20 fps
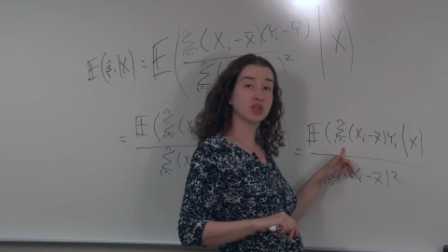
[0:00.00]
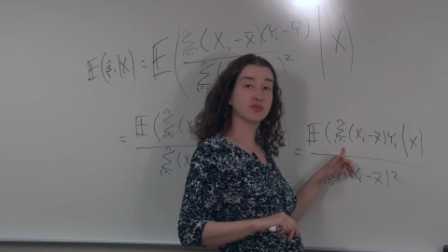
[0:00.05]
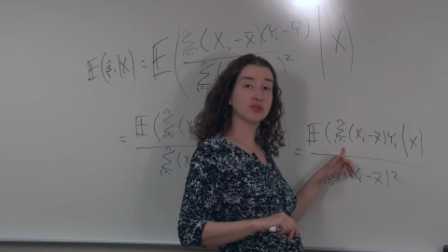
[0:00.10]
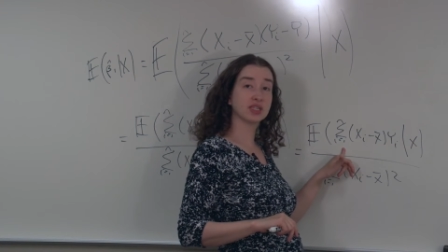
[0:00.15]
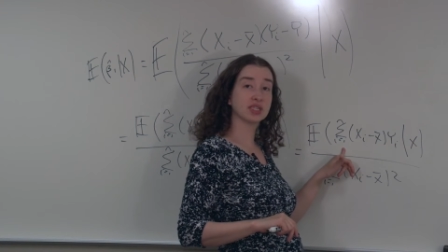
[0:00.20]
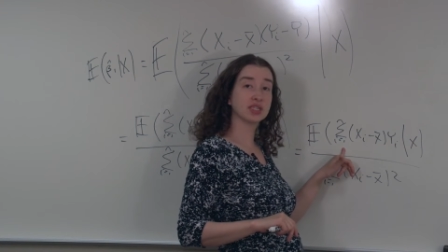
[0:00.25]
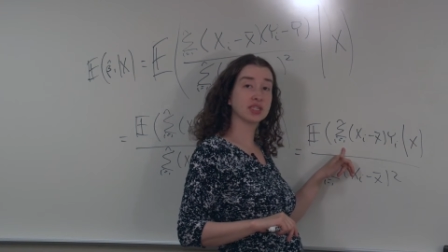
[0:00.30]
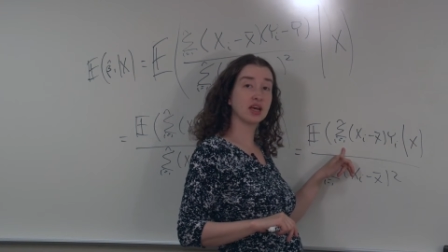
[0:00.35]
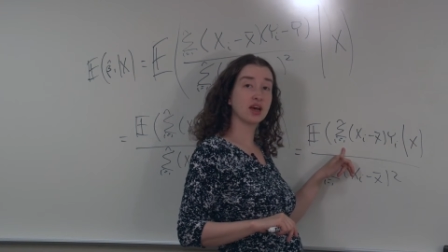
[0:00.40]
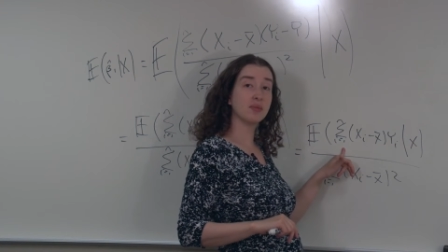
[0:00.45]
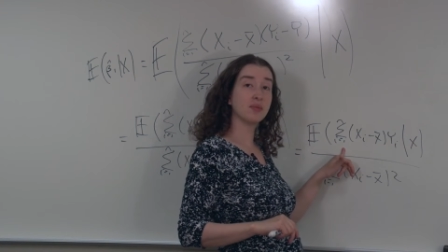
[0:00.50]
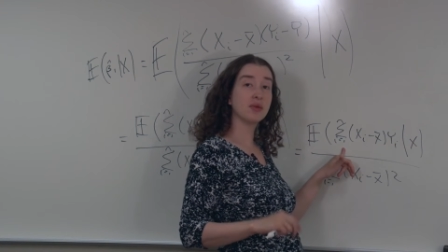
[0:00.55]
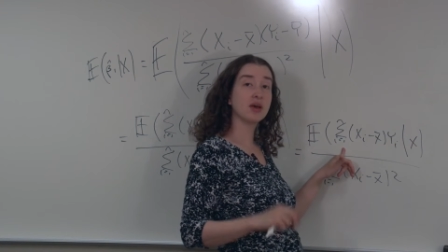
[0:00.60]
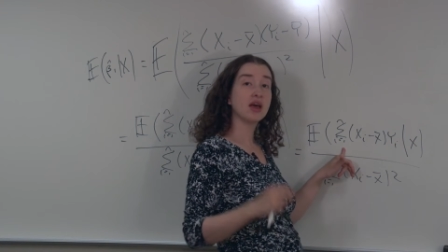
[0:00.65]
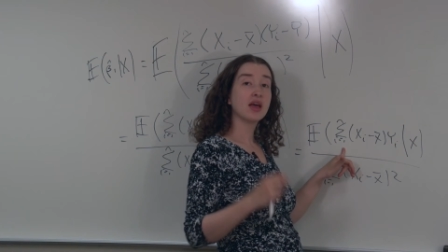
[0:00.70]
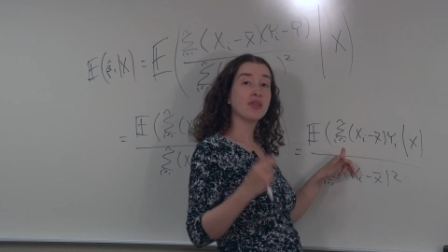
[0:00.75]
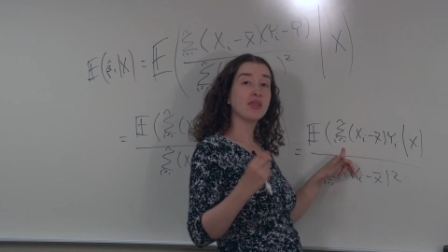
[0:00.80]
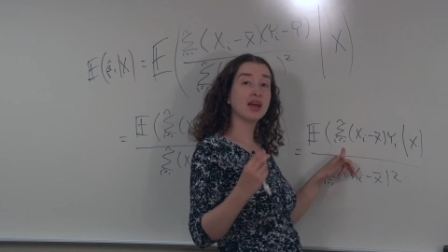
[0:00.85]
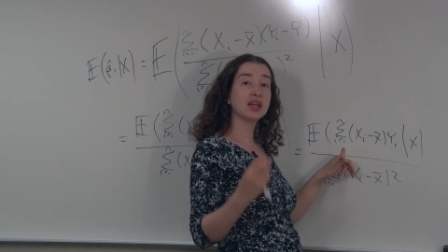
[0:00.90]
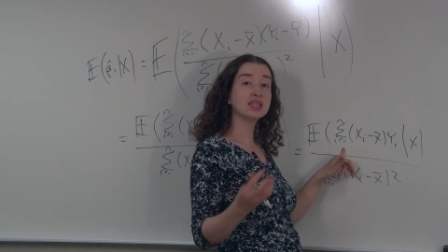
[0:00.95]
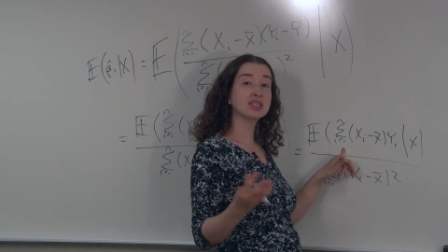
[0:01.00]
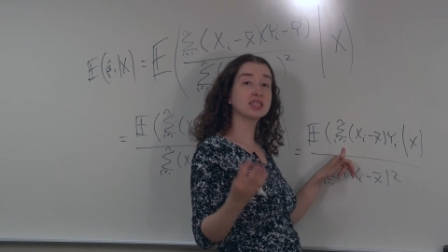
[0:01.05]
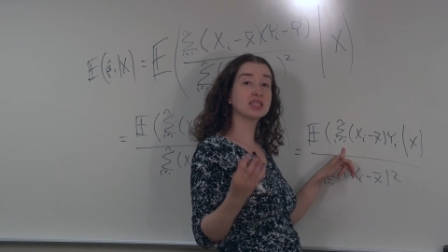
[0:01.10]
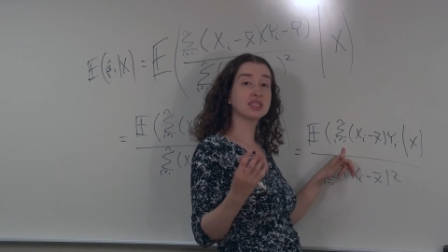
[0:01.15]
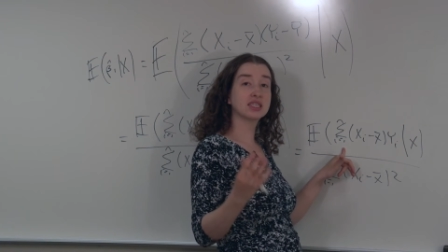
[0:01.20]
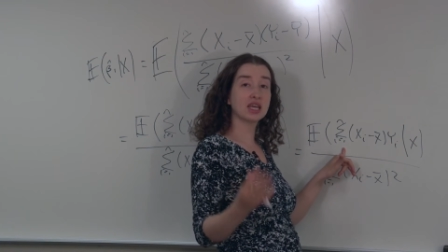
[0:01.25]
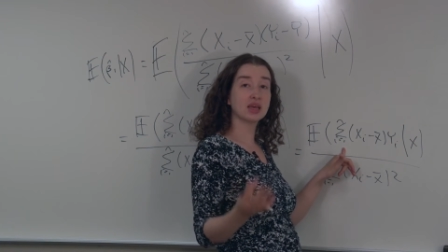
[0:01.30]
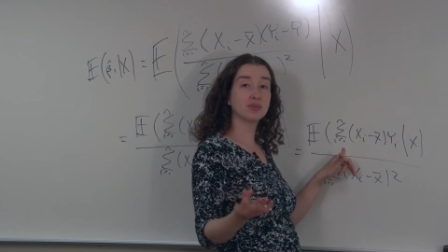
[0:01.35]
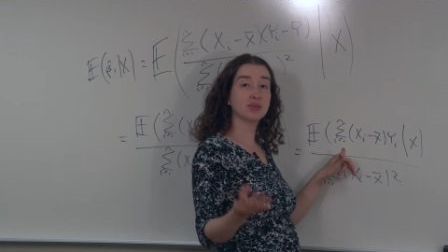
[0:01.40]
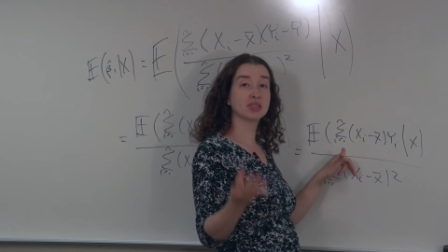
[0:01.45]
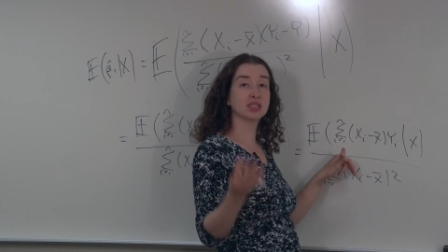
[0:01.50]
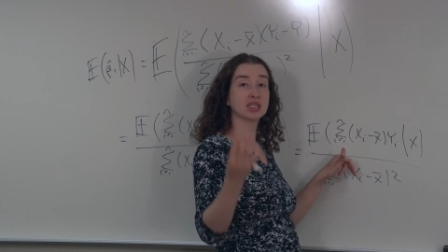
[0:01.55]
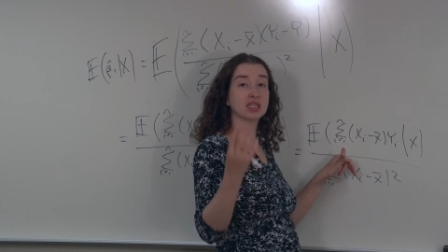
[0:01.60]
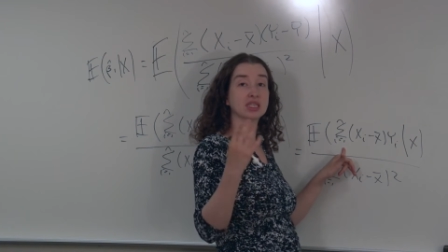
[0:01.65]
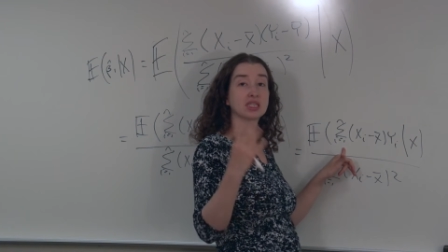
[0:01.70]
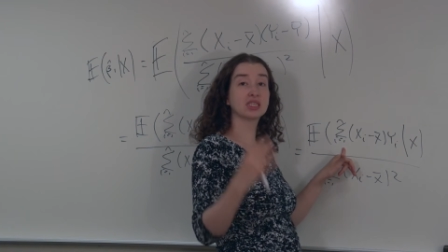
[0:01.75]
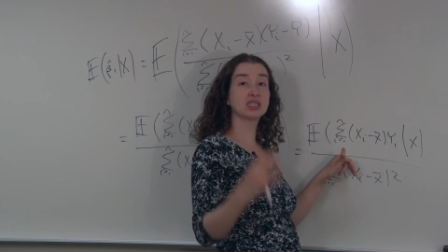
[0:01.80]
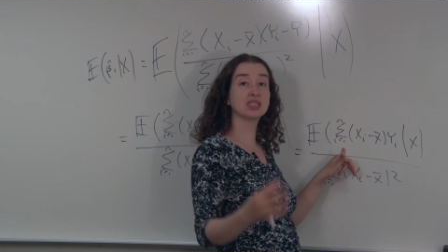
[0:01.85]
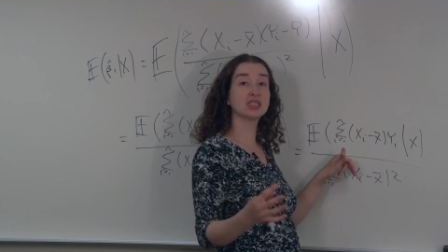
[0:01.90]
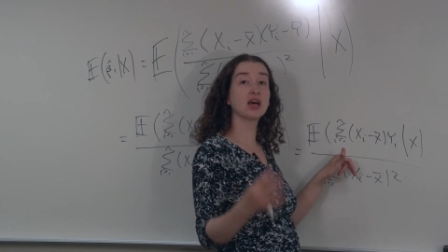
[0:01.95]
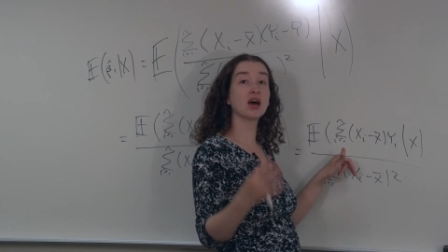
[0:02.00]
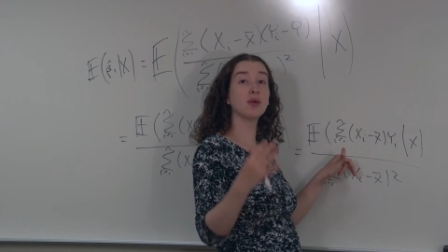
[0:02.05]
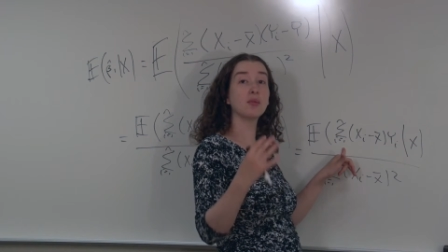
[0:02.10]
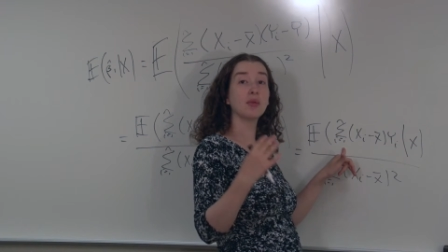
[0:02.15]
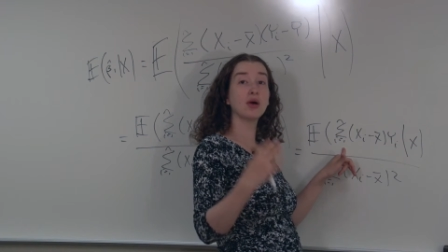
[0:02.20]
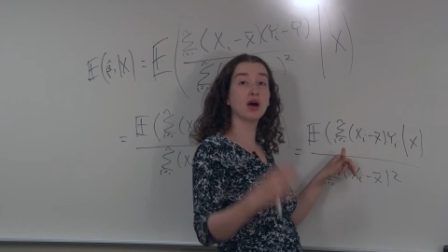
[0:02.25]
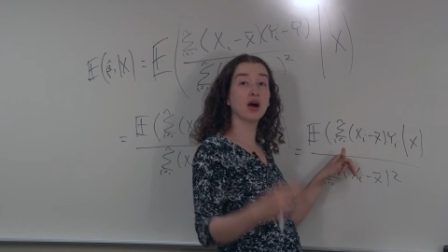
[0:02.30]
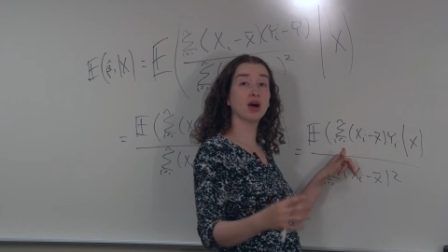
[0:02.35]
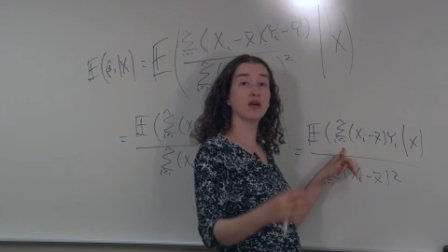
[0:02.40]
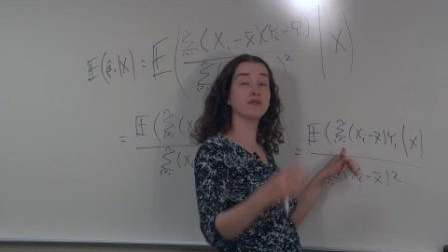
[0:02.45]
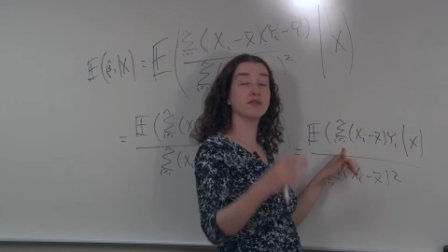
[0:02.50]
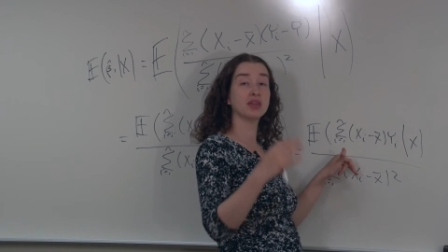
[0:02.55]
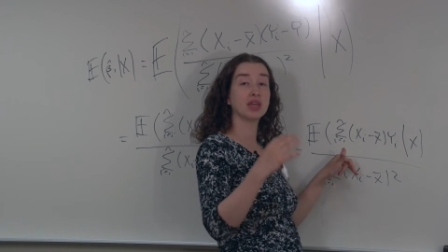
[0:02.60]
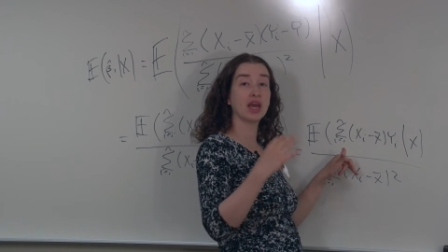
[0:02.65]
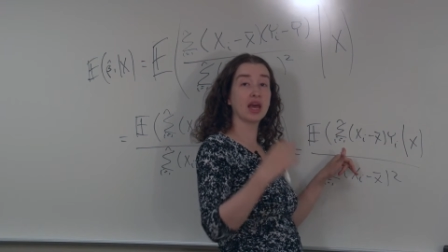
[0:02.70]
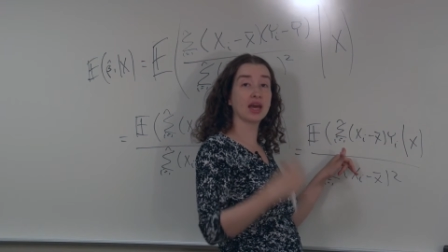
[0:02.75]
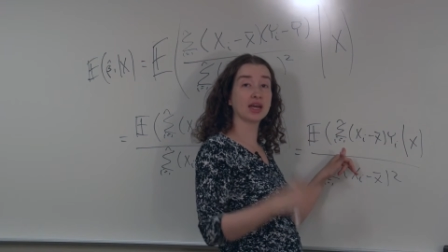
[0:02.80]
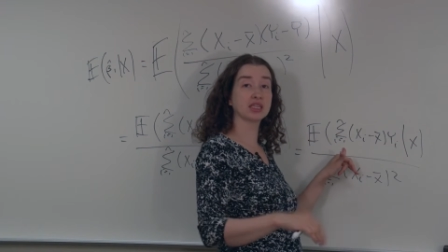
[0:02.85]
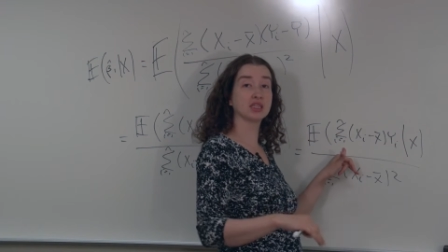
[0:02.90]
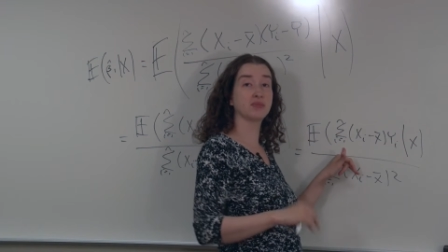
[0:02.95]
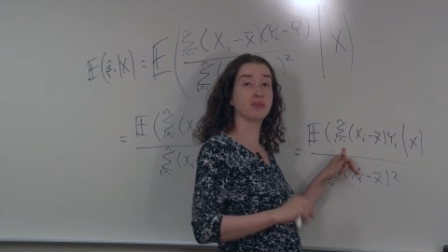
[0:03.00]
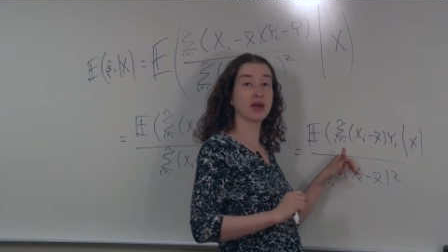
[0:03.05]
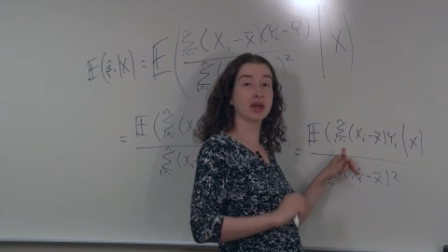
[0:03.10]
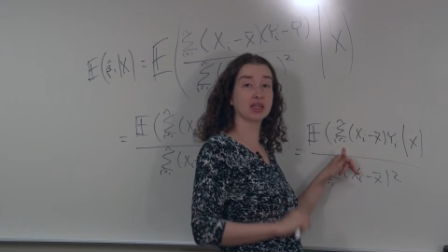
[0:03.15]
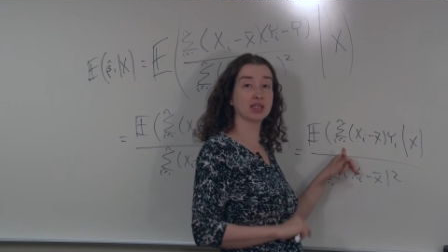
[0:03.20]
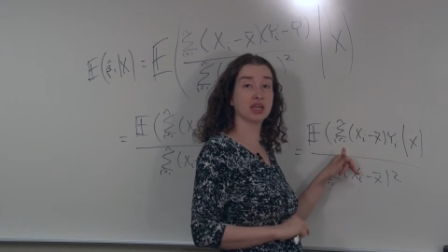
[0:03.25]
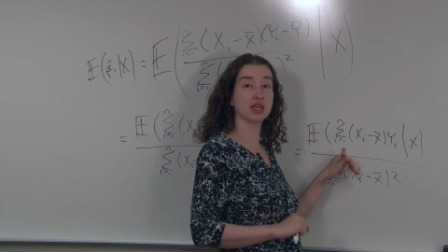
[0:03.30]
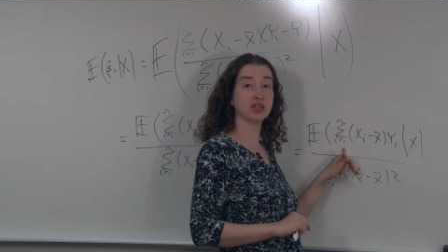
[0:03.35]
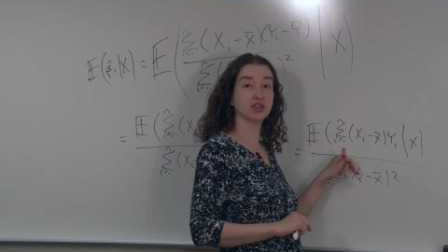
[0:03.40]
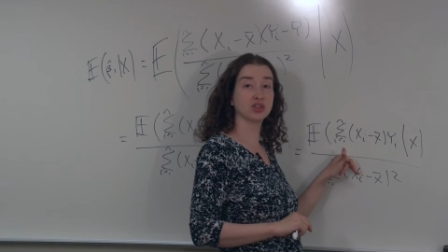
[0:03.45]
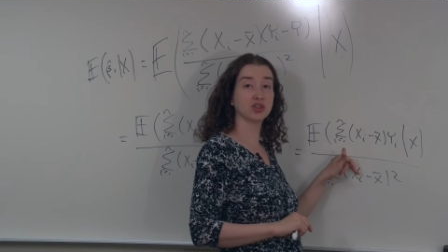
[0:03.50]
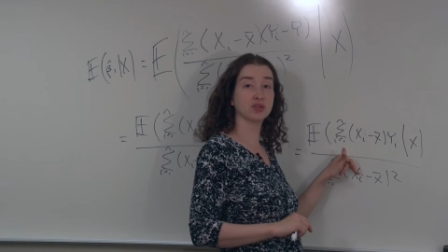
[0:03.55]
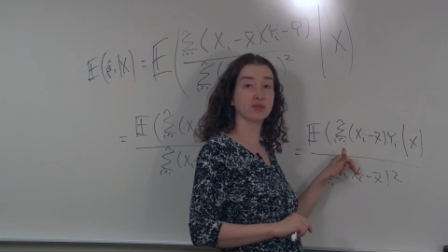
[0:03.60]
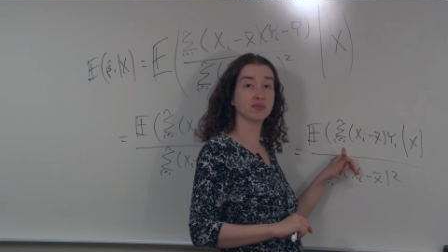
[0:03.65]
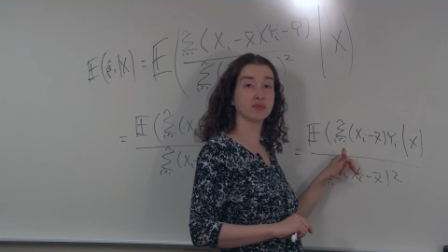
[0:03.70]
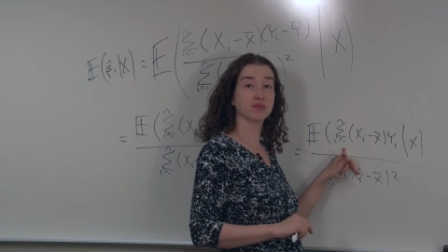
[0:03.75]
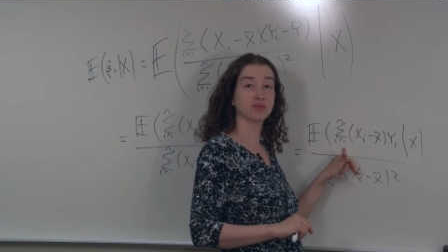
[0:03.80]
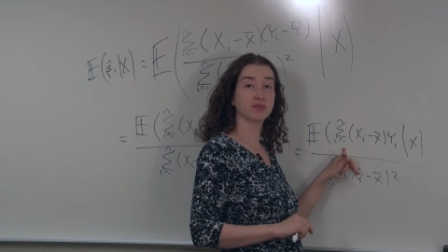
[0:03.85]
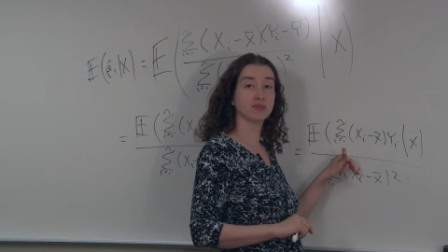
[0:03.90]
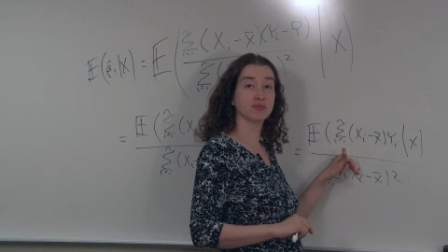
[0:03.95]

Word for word: of a sum, that's the same as the sum of the expectation.